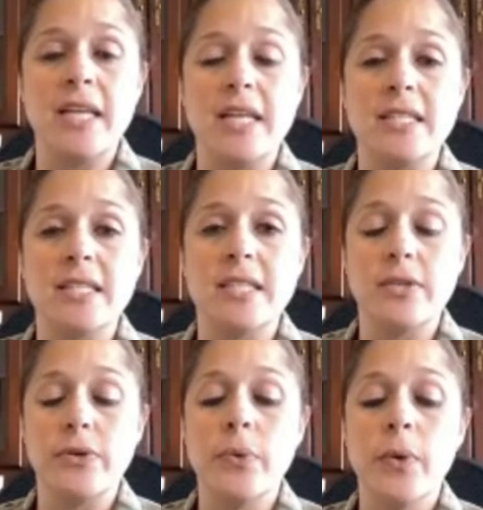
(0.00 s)

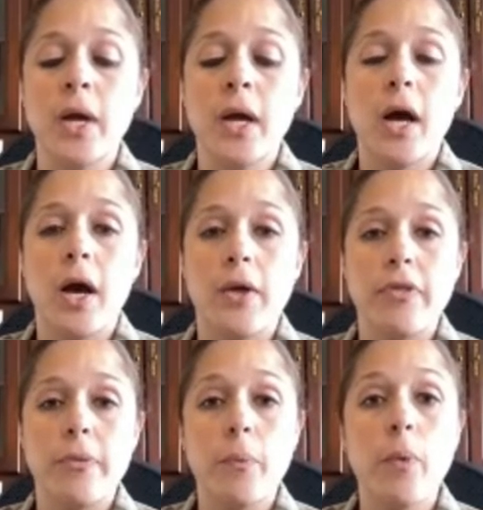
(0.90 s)
into
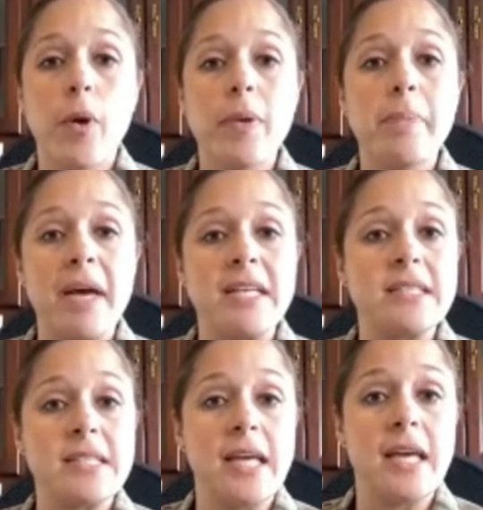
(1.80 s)
what we best
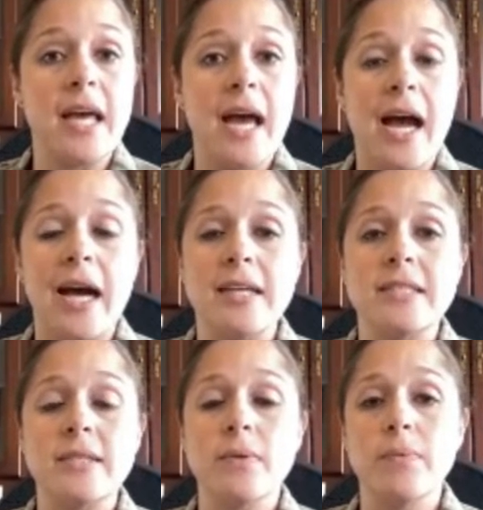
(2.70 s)
see
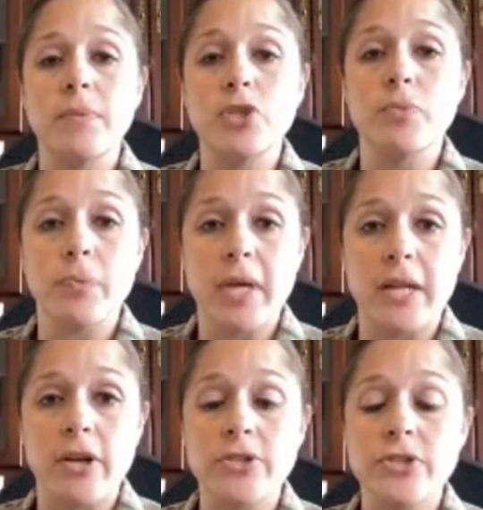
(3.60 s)
as mission
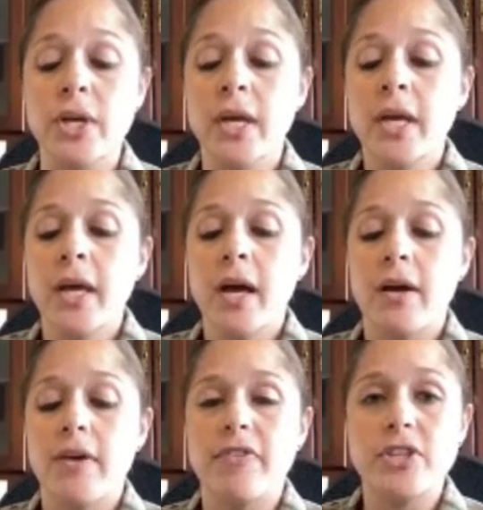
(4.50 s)
planners
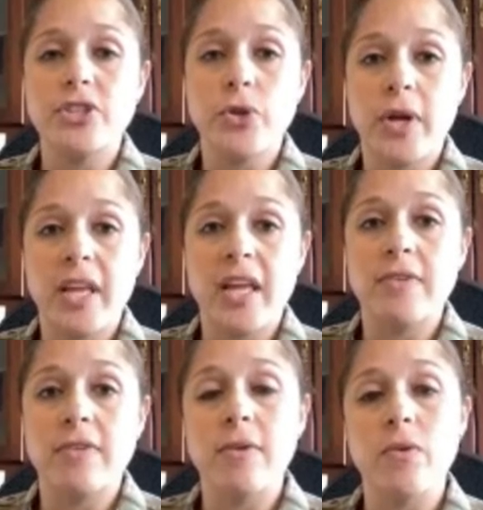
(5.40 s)
for the training
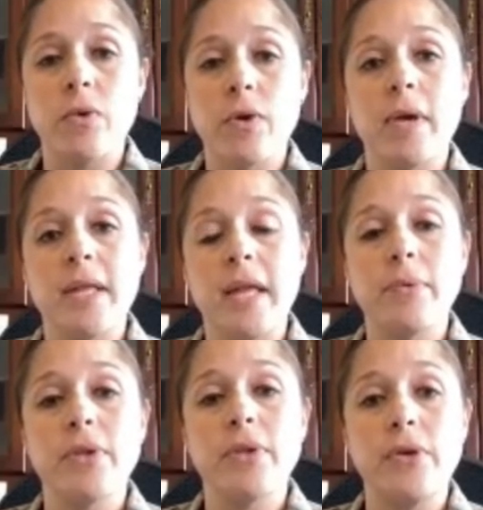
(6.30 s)
to
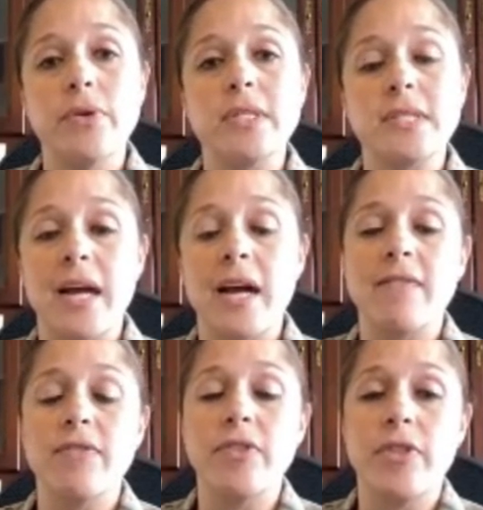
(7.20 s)
enable the units to
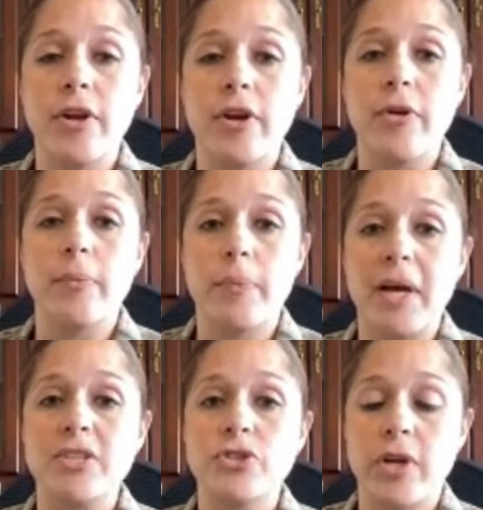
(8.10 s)
have their
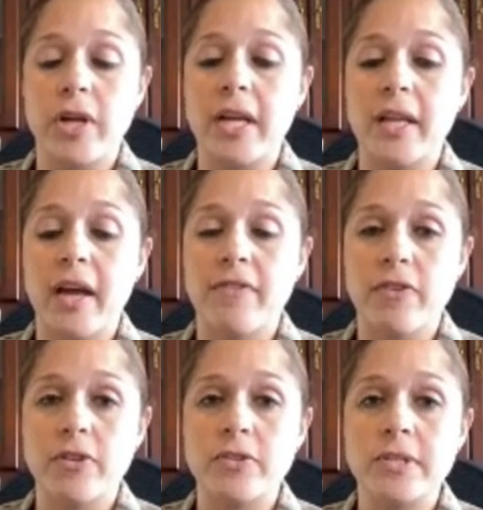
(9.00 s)
best training
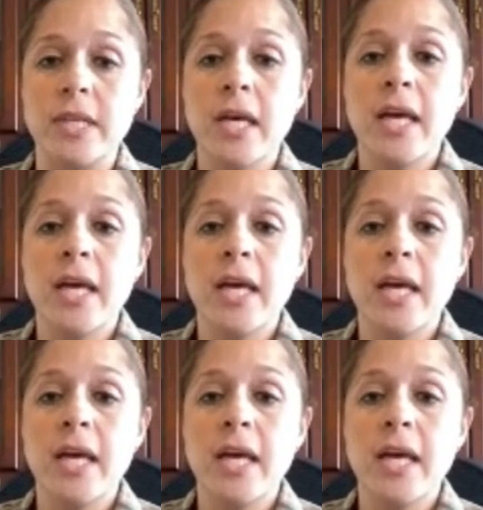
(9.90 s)
efforts.